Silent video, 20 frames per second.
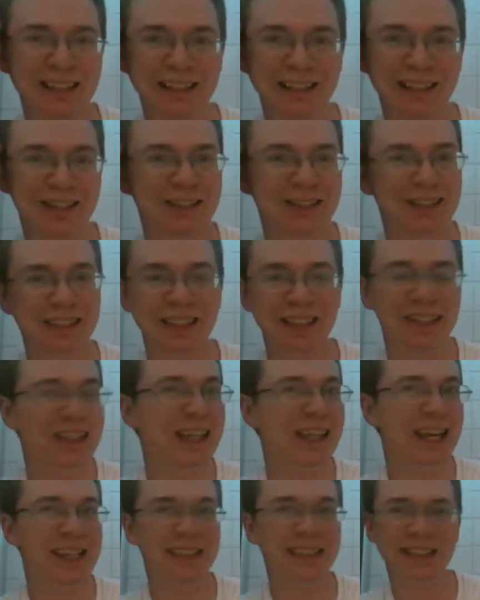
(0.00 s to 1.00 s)
So she
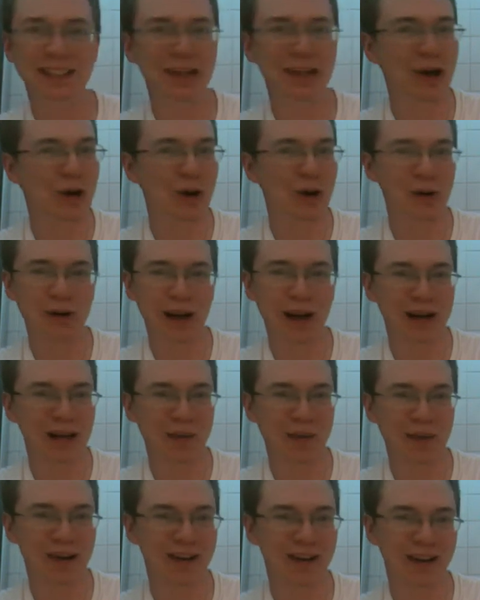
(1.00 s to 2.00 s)
gets no
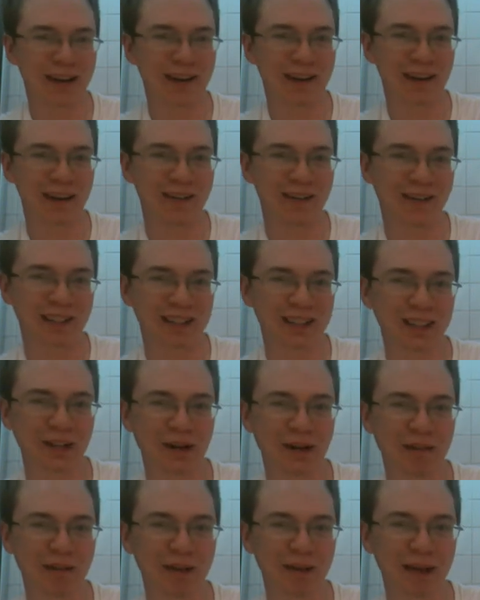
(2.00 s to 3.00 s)
documentary credit
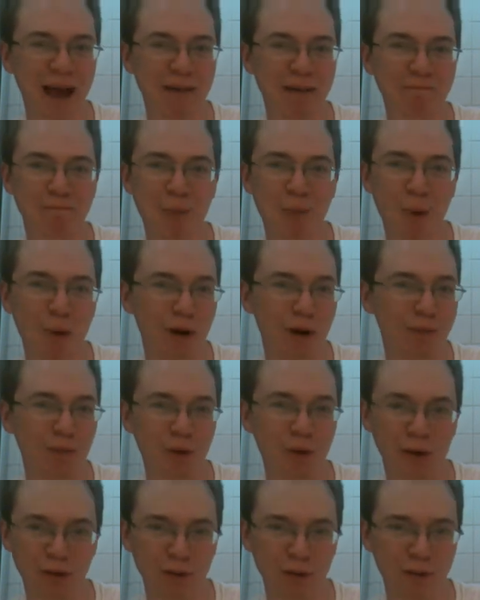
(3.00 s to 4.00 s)
whatsoever, that poor,
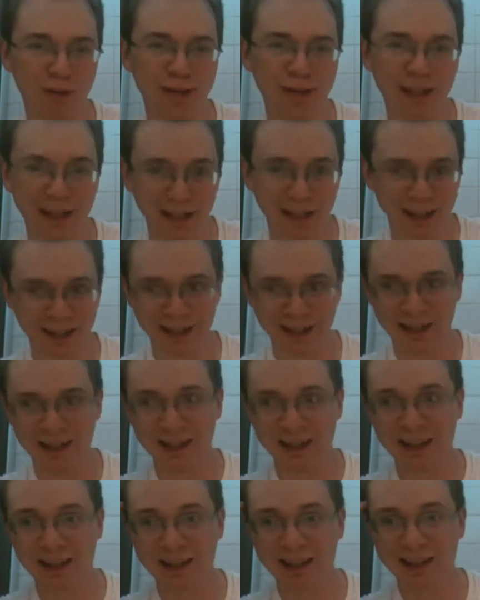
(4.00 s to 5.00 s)
poor woman.
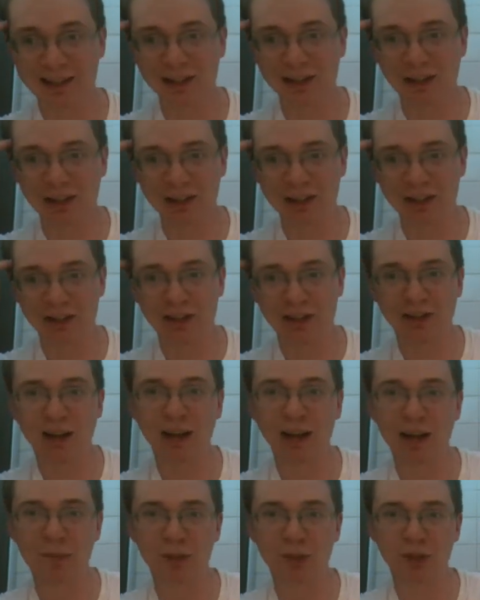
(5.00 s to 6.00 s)
There's also a
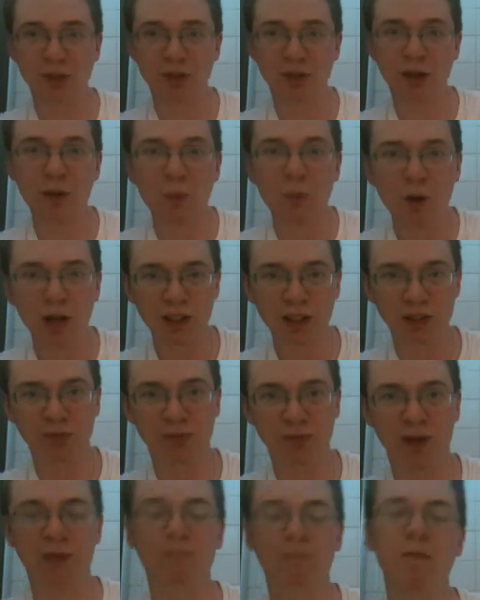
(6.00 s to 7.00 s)
great episode that was
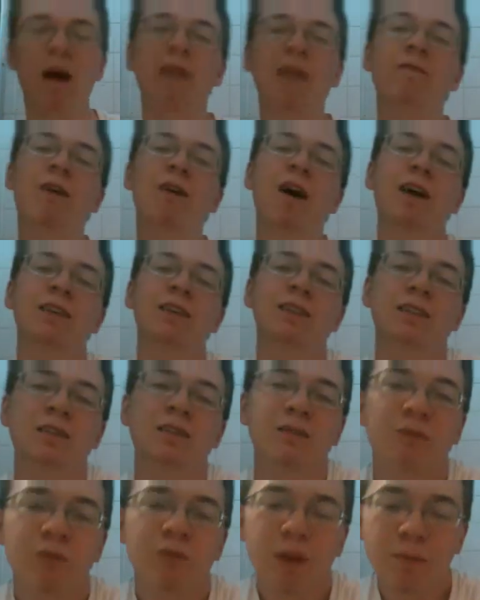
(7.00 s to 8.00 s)
written by Faust.
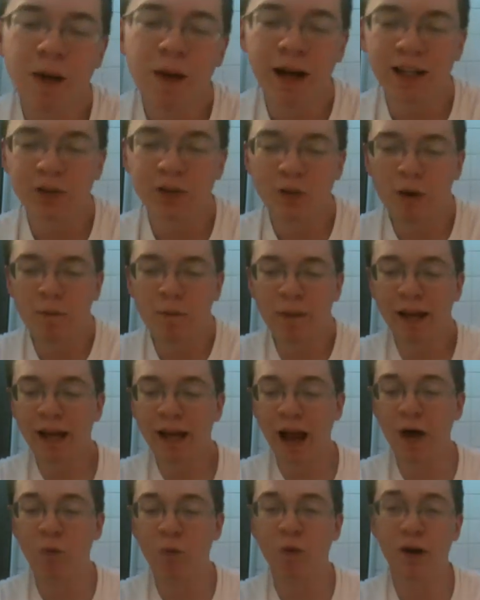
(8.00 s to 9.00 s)
We might as well pick
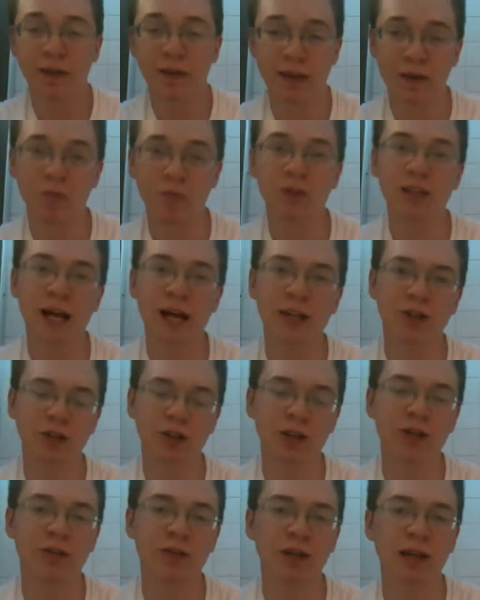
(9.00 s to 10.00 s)
out one that was
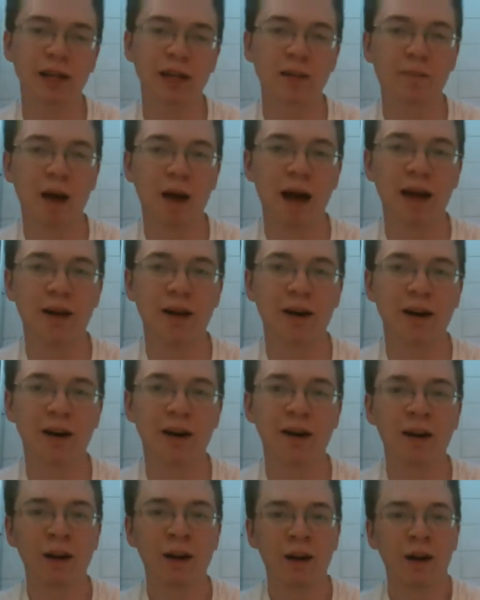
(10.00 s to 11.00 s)
actually created by
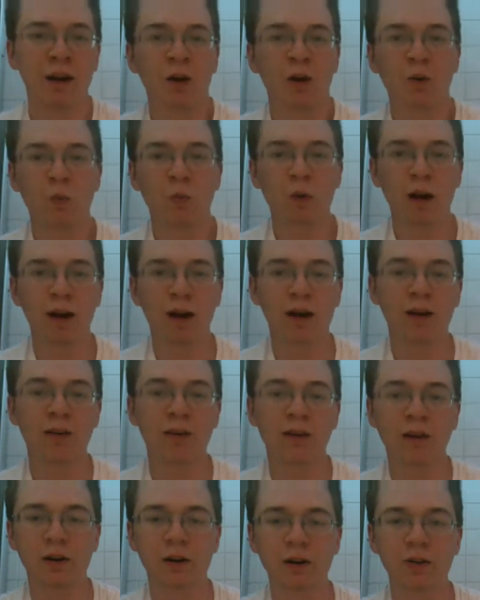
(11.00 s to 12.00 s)
her where
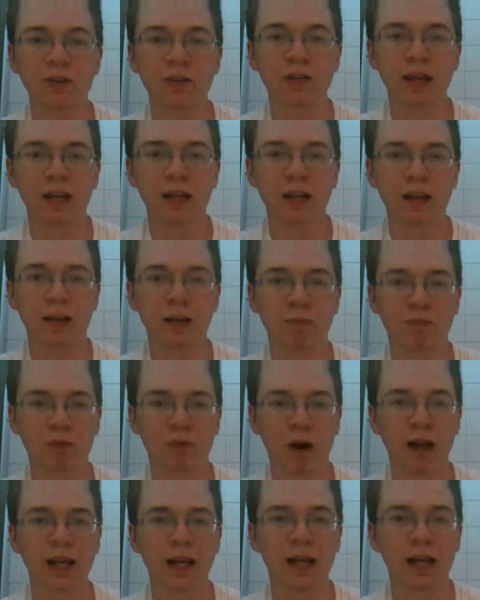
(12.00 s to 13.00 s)
the girls end up
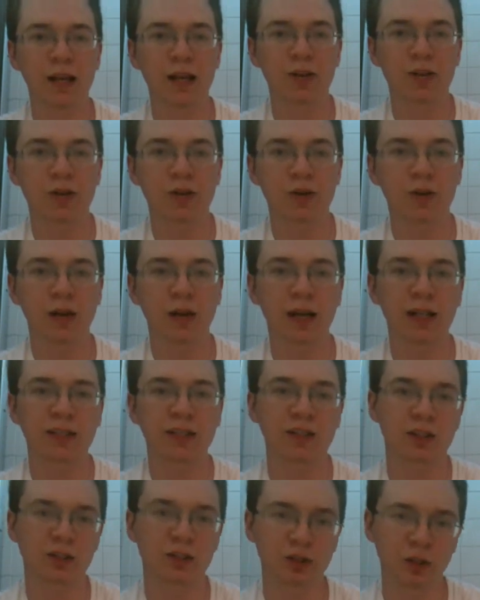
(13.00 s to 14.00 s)
running into a
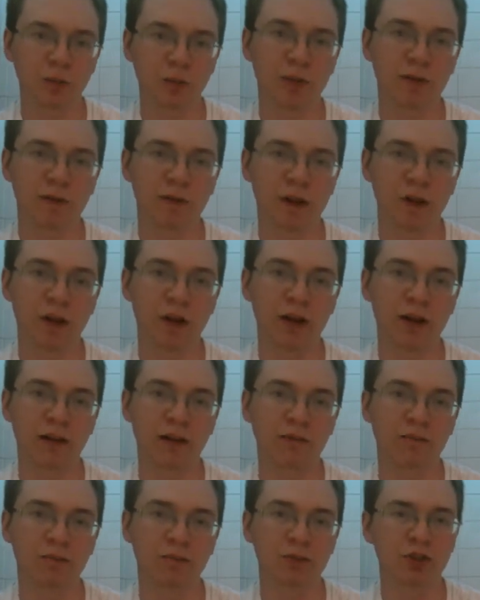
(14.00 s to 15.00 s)
supervillain.